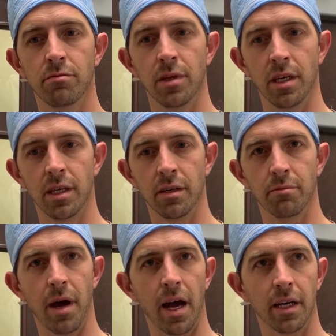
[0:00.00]
being
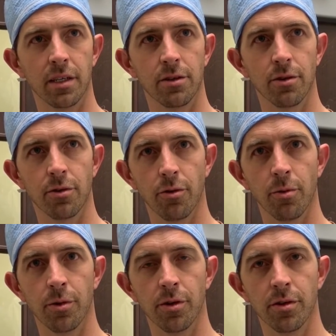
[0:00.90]
back into a
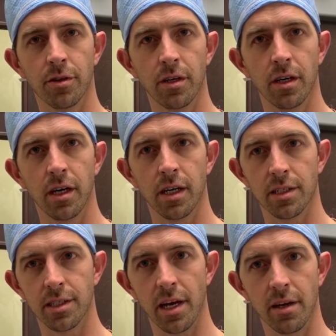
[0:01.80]
normal uh,
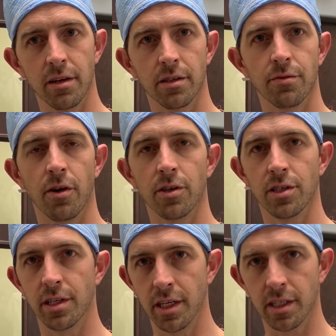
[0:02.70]
state as far as
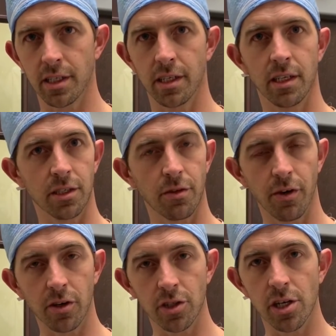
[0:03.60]
the disc and disc
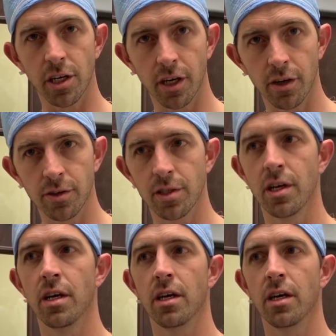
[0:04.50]
functioning goes,